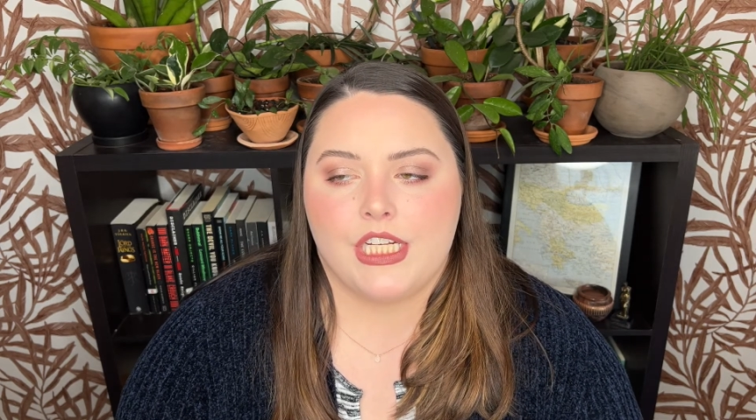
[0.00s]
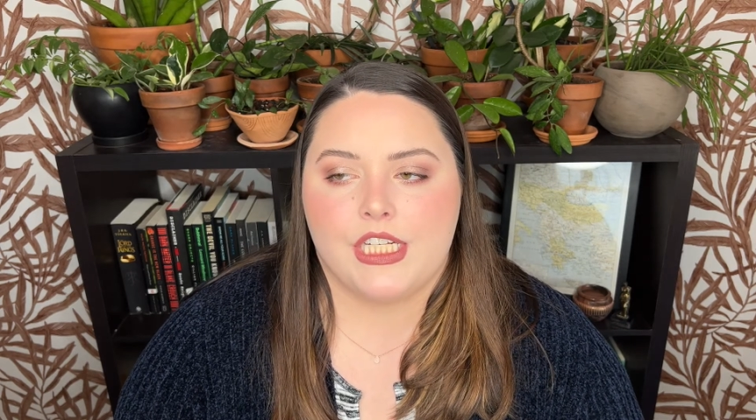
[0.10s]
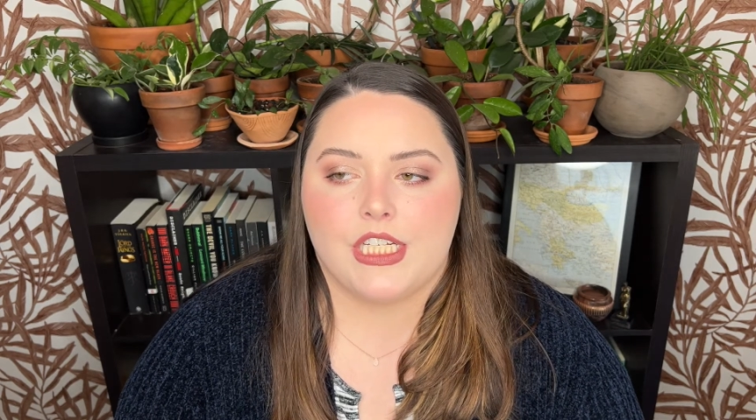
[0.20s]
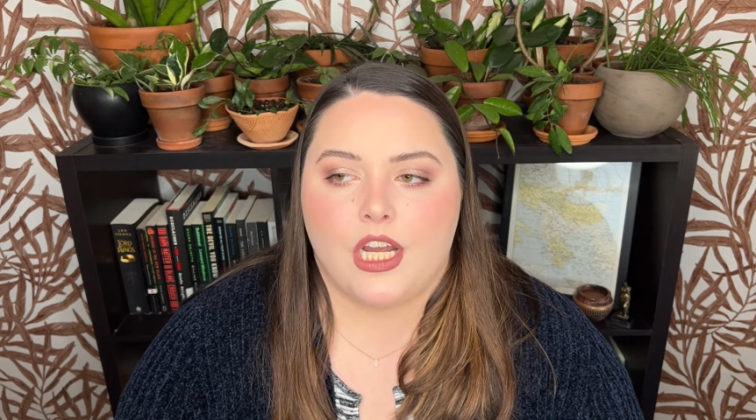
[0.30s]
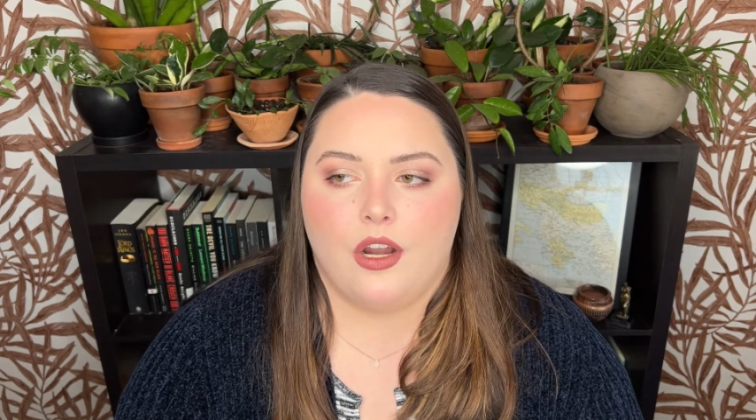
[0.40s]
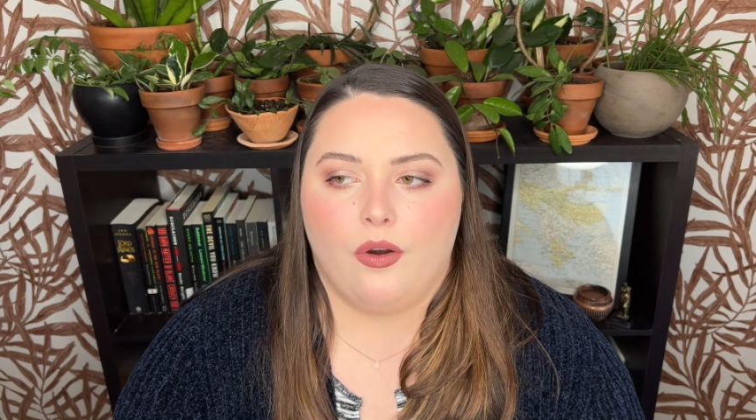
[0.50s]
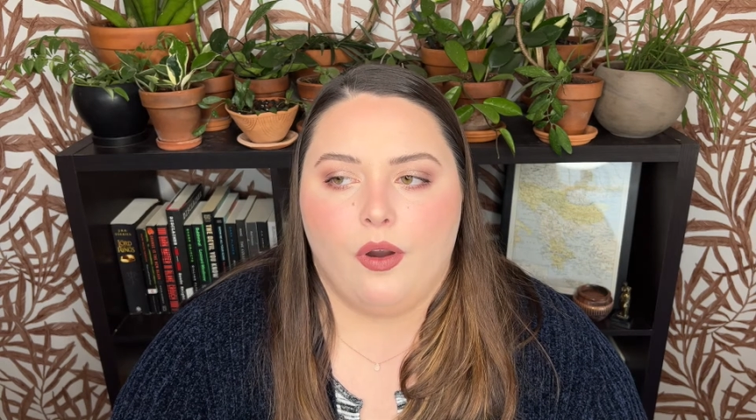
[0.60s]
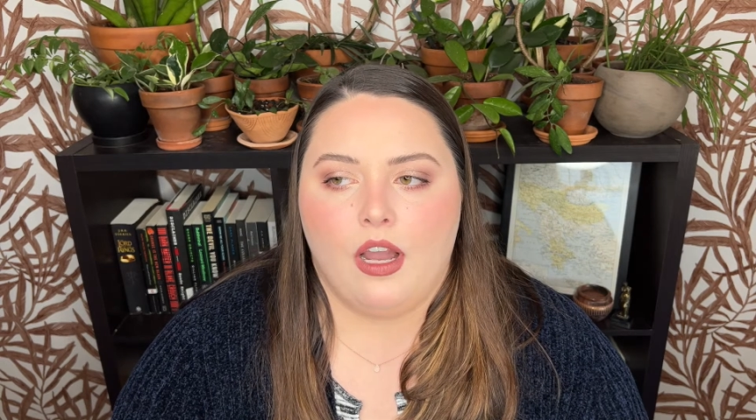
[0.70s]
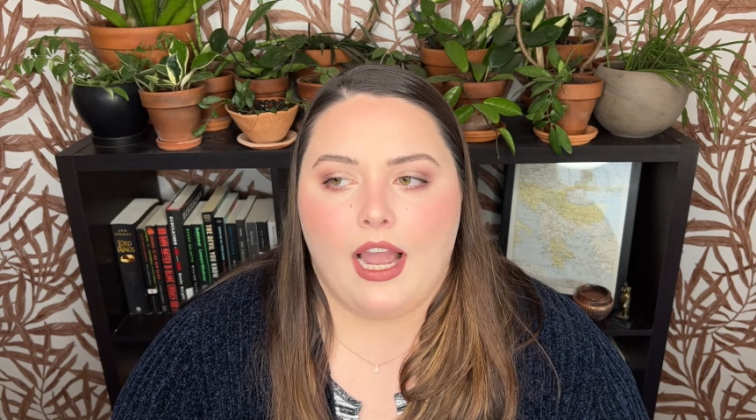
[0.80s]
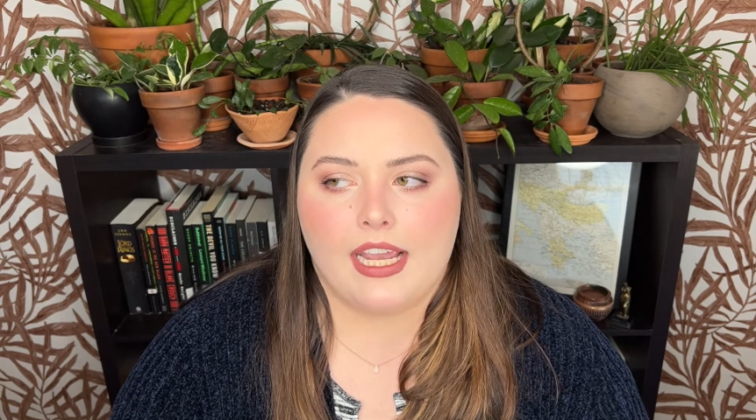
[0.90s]
So
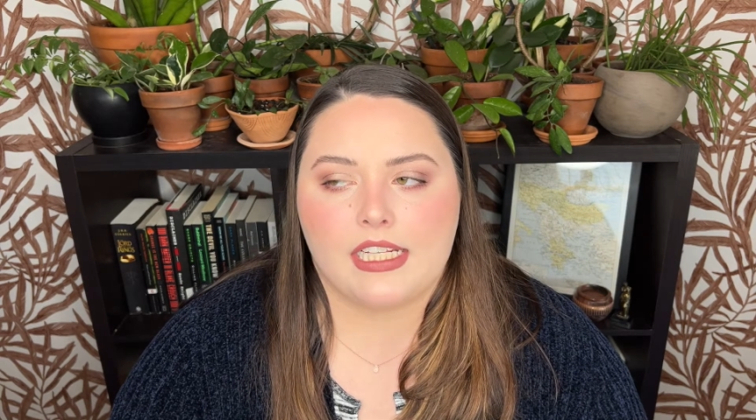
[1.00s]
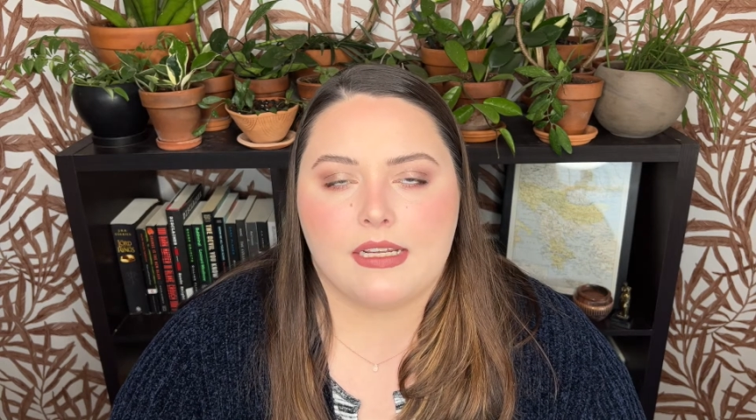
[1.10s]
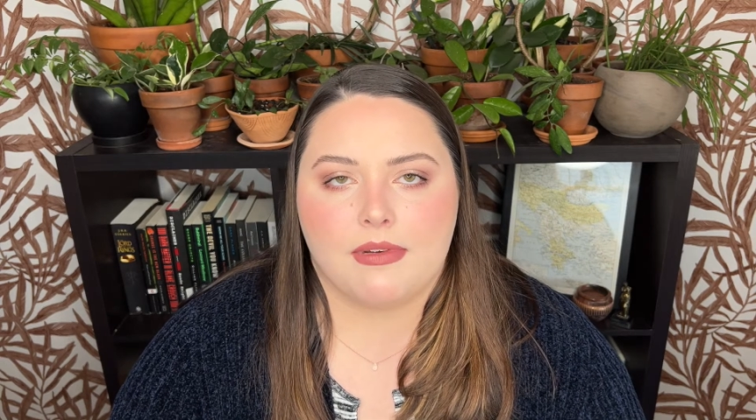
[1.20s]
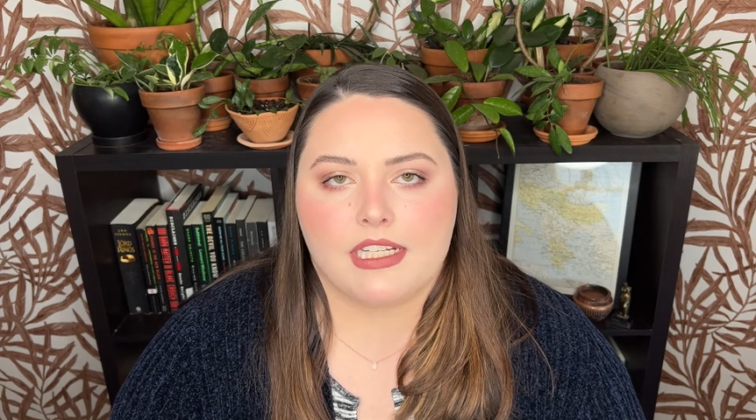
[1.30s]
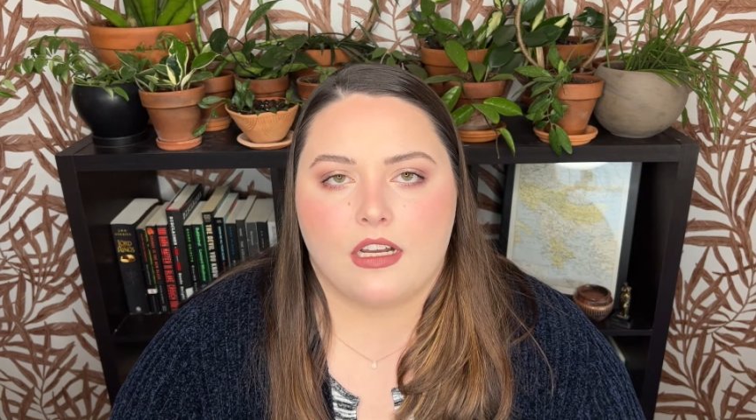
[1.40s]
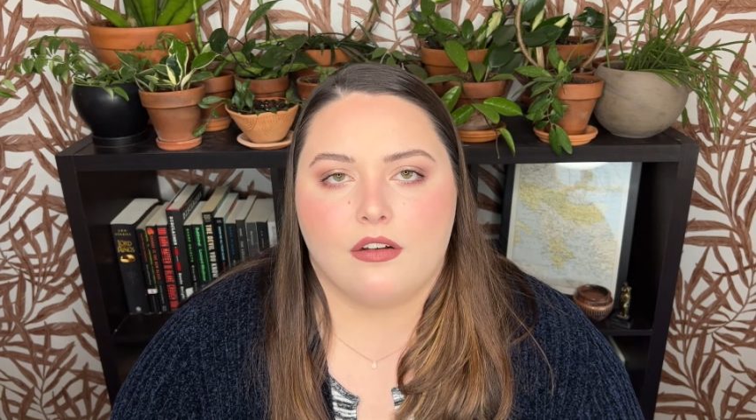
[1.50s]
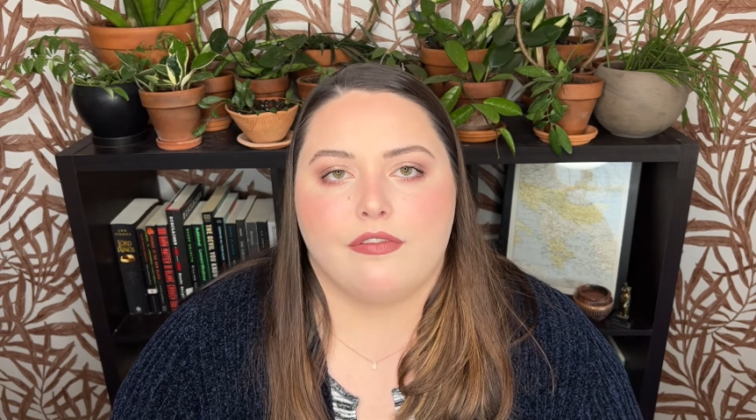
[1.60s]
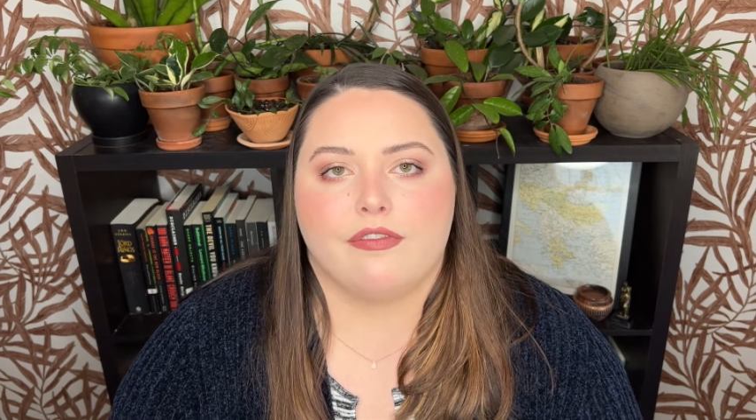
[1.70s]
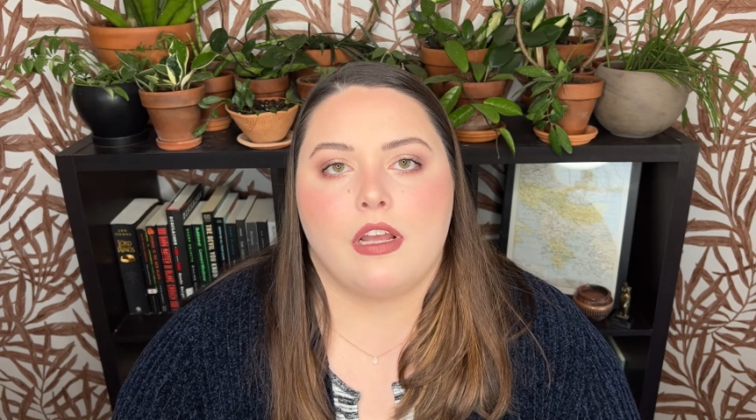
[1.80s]
I could see myself